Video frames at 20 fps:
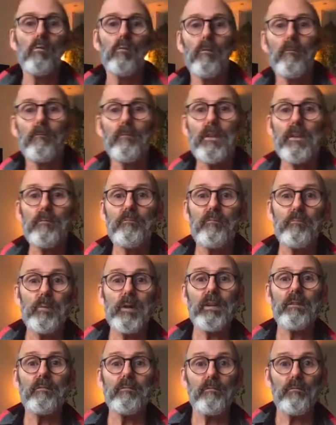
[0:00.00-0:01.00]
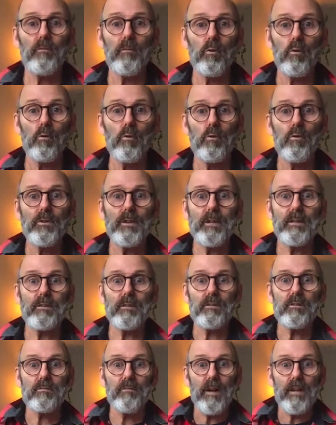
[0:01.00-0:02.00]
we've been folding
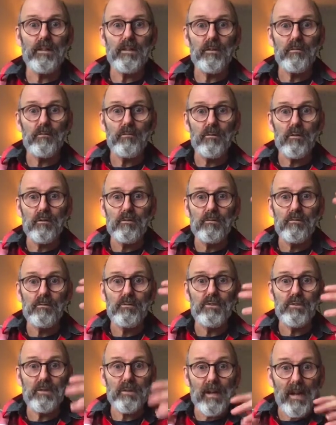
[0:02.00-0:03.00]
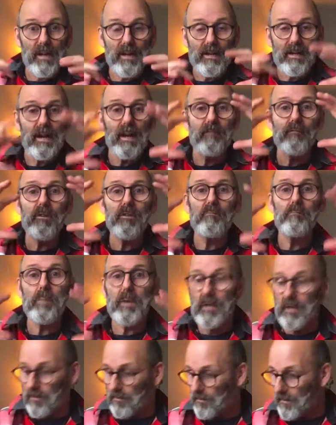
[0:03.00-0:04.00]
the 24 runes together, and we've
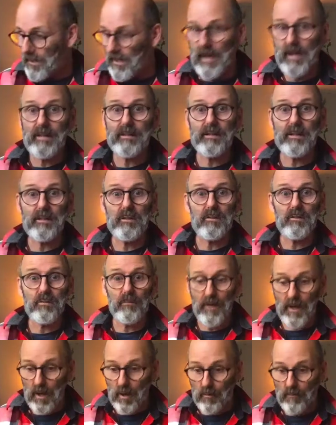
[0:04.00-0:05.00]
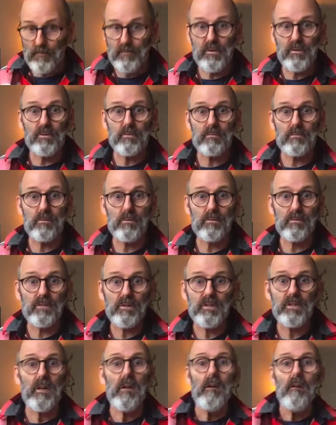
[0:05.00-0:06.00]
been creating 12 new
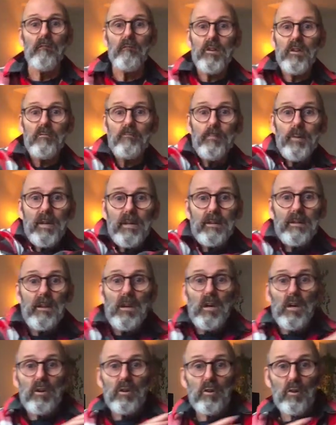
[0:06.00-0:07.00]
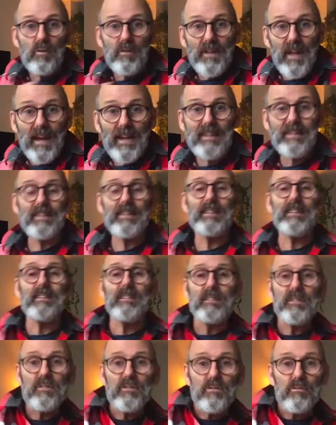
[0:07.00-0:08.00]
runes. We've been connecting
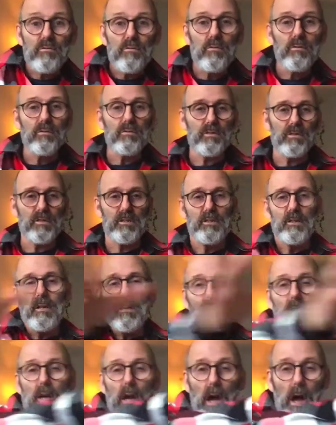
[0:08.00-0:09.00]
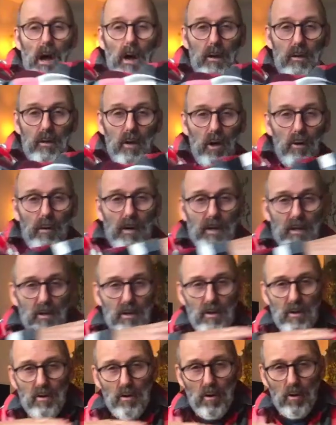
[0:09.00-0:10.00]
these runes, going
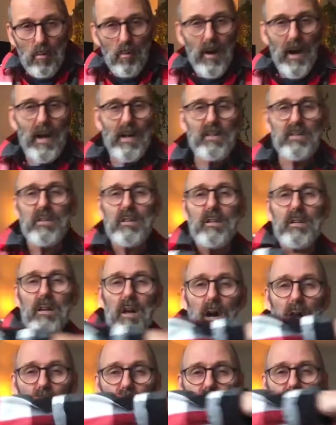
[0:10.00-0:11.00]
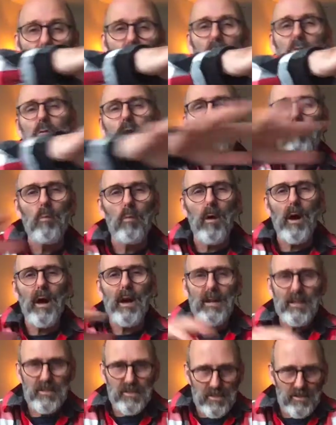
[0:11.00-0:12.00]
clockwise and
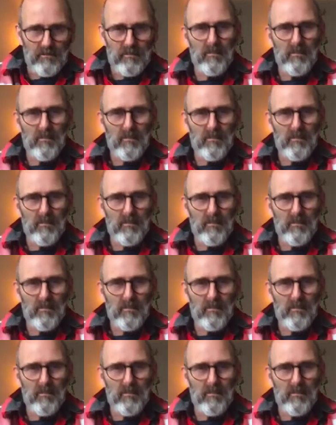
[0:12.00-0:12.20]
counterclockwise